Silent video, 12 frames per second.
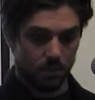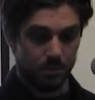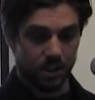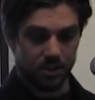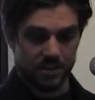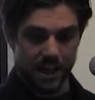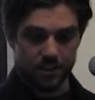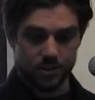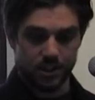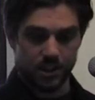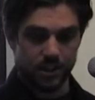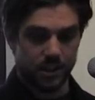Because
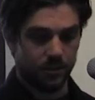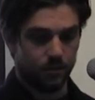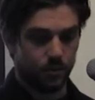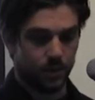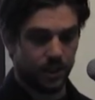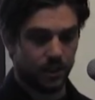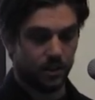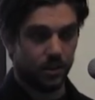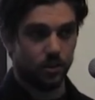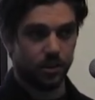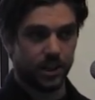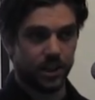actually, if we
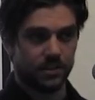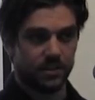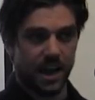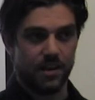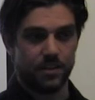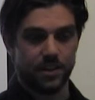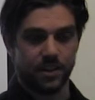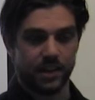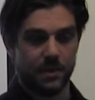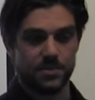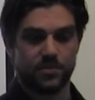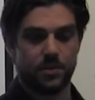look at it, everything
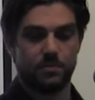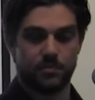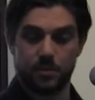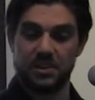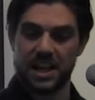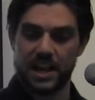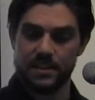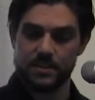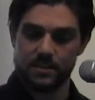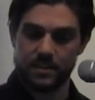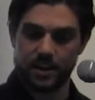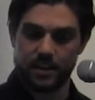comes from, from the land
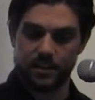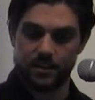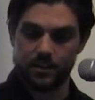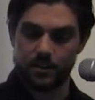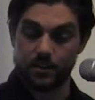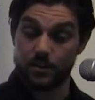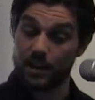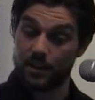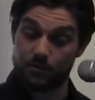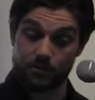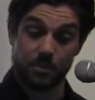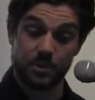and, uh,
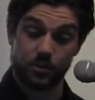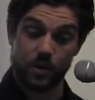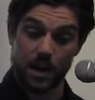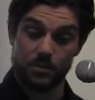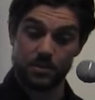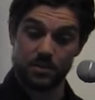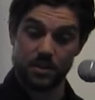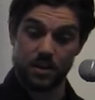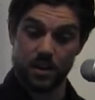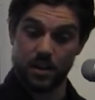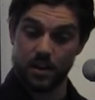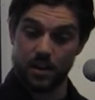and from the ground
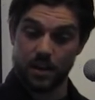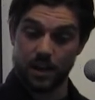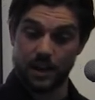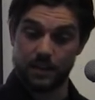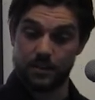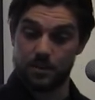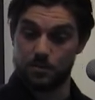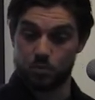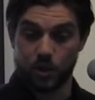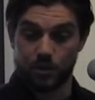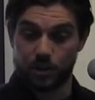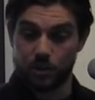and
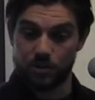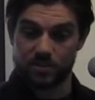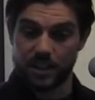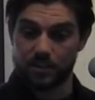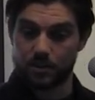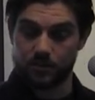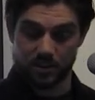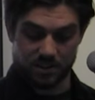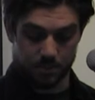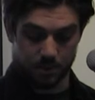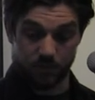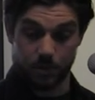well, the whole sector, for
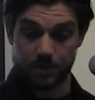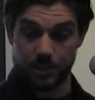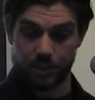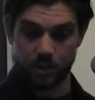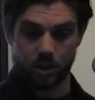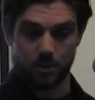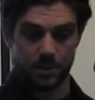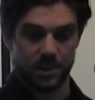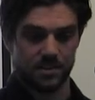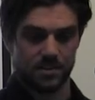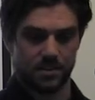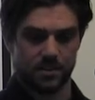example, of the economy
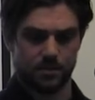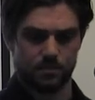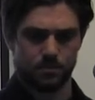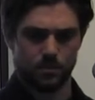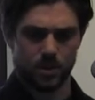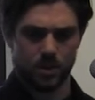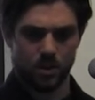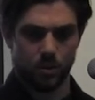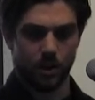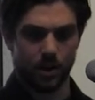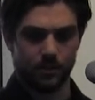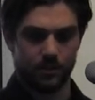is uh,
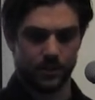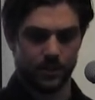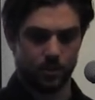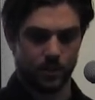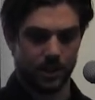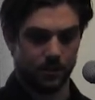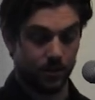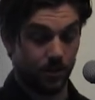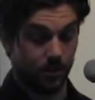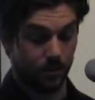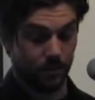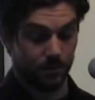one of the one of the